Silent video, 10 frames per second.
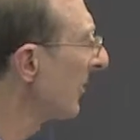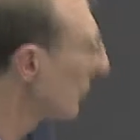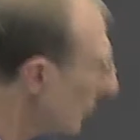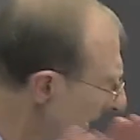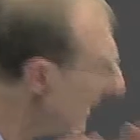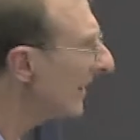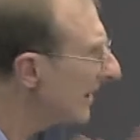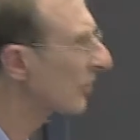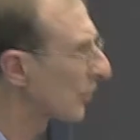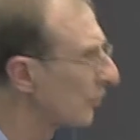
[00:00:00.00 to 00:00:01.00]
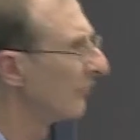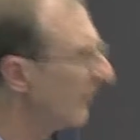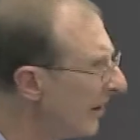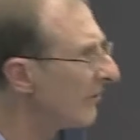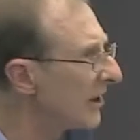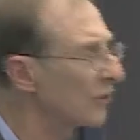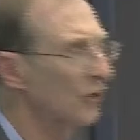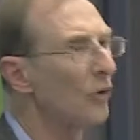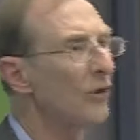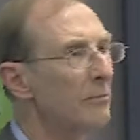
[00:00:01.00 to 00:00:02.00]
So it's really a sh very
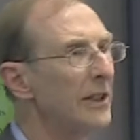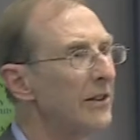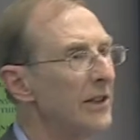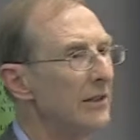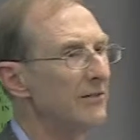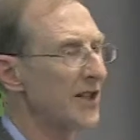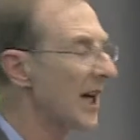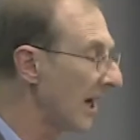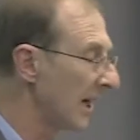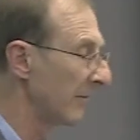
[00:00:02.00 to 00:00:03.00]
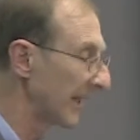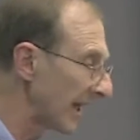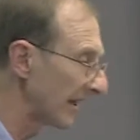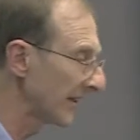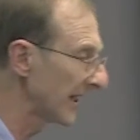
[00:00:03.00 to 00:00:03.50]
short period of time, and I,